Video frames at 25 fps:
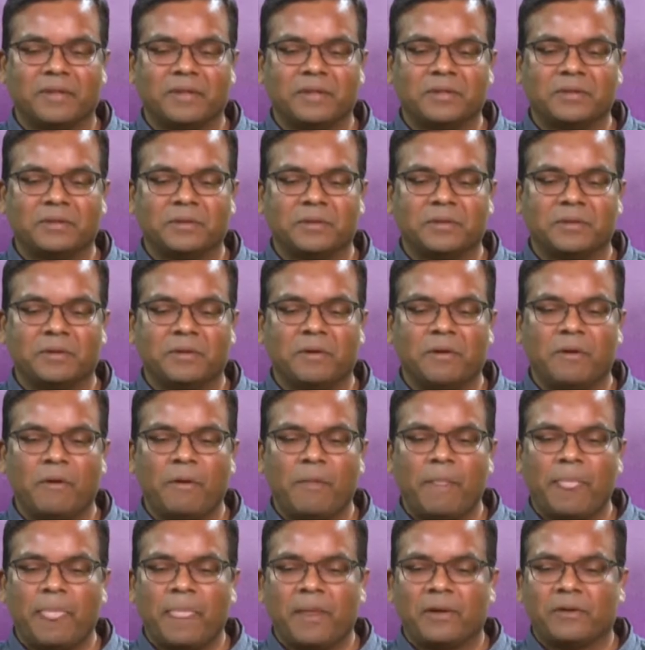So,
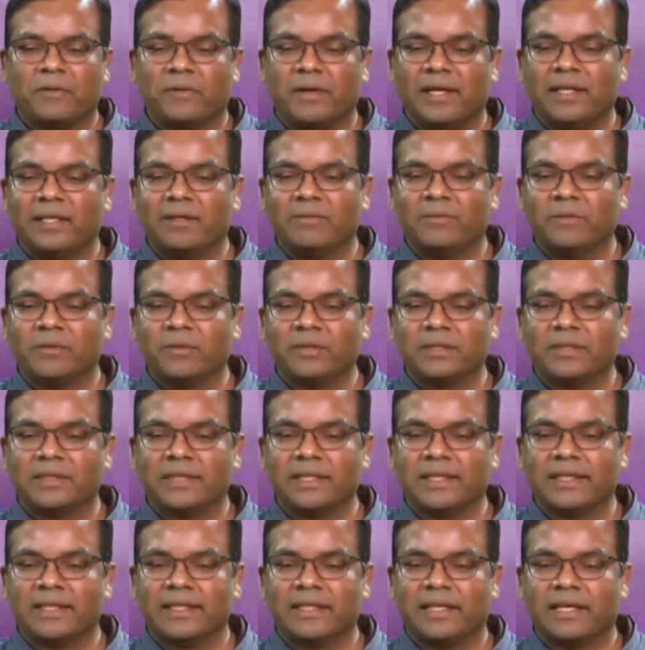in the
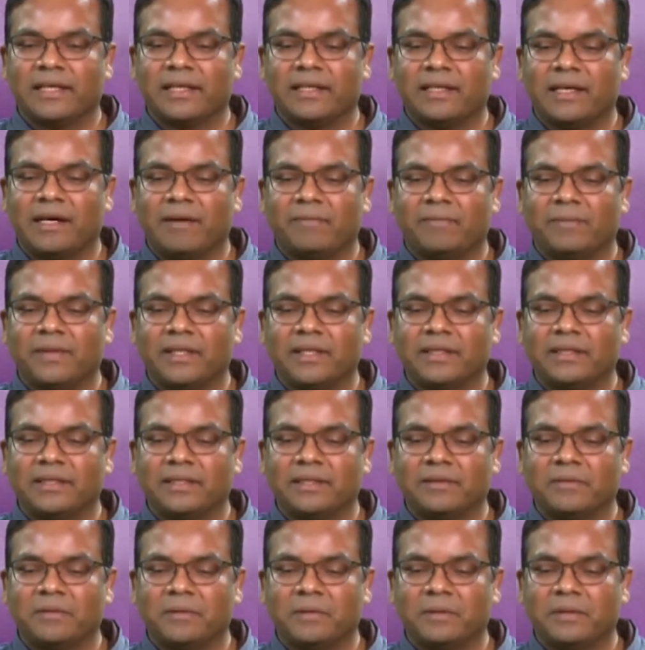focusing optics,
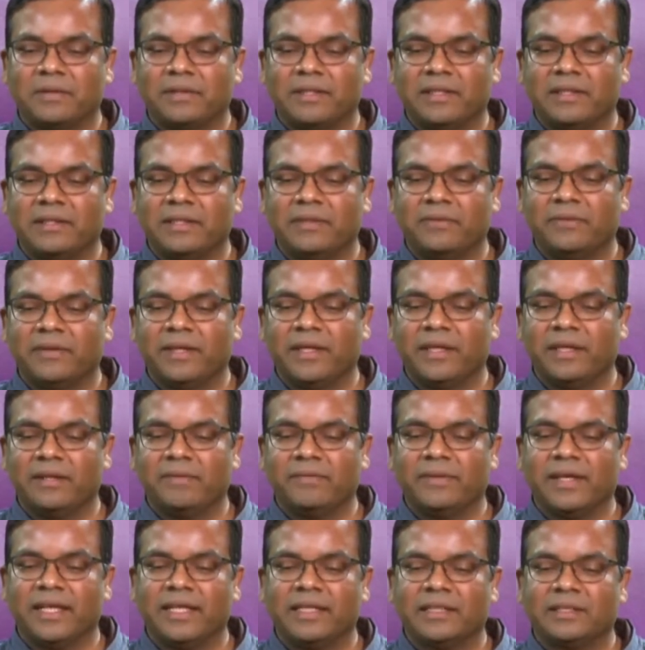you need
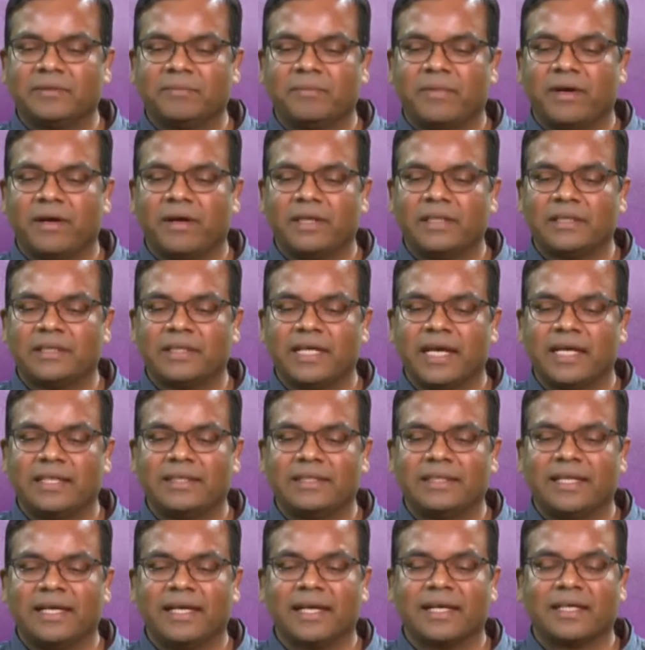very small
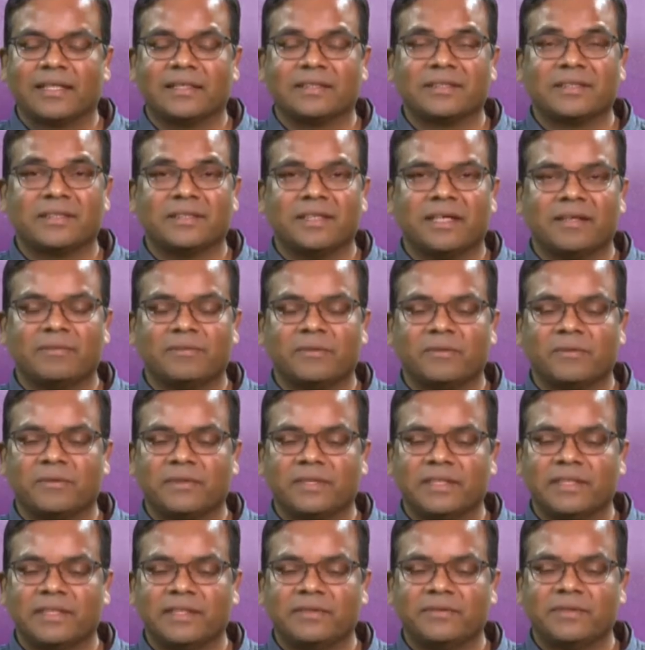size detectors. So, therefore,
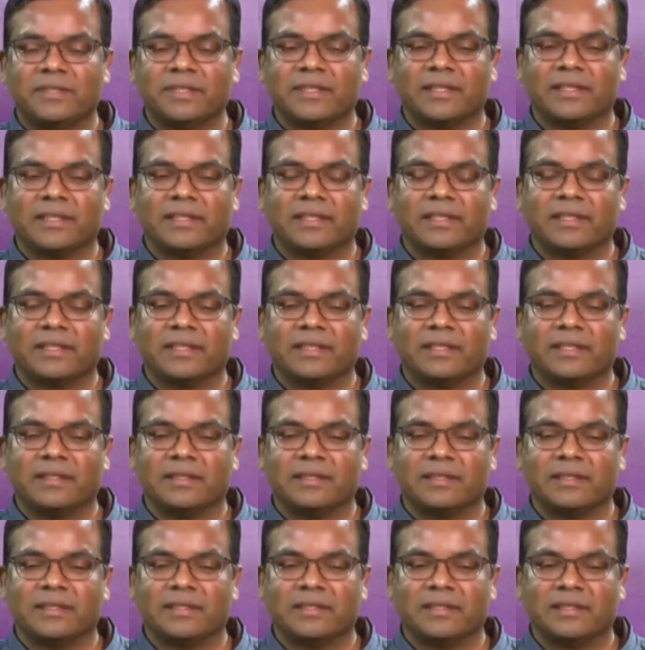reducing
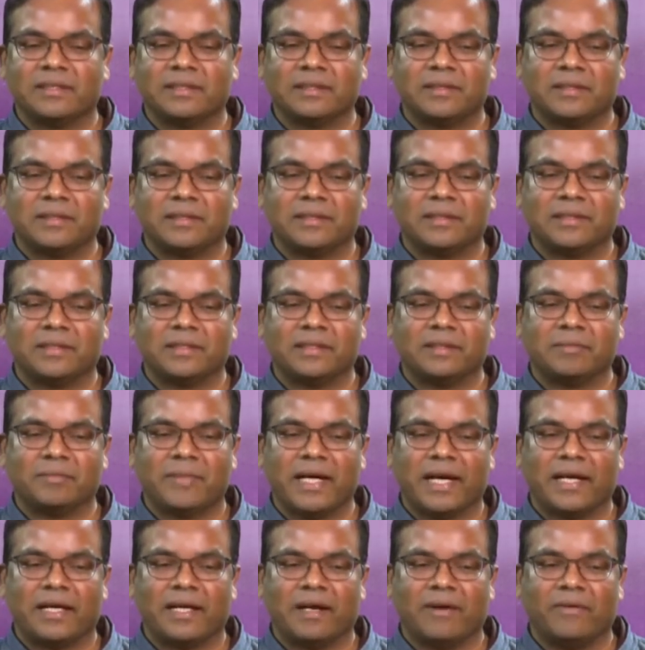the
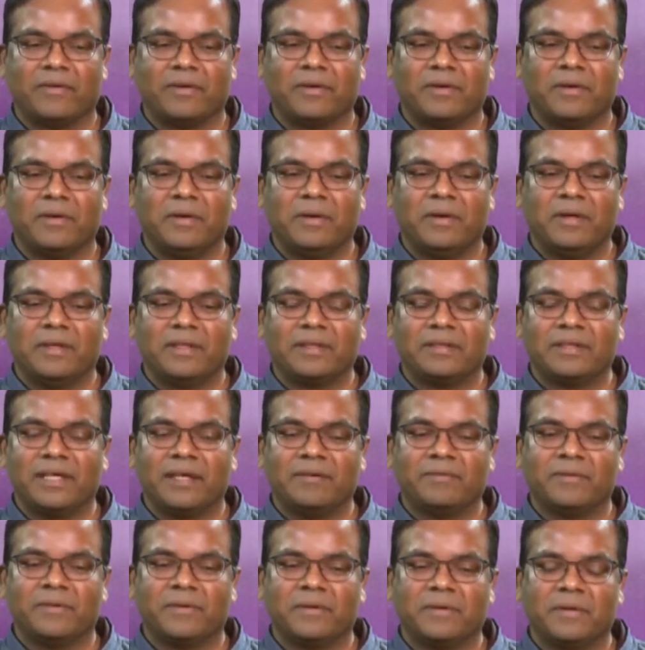background.
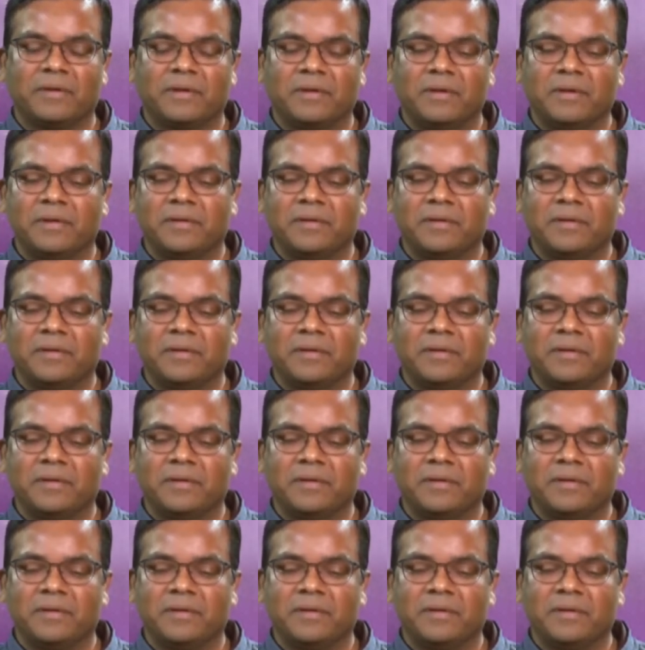Therefore,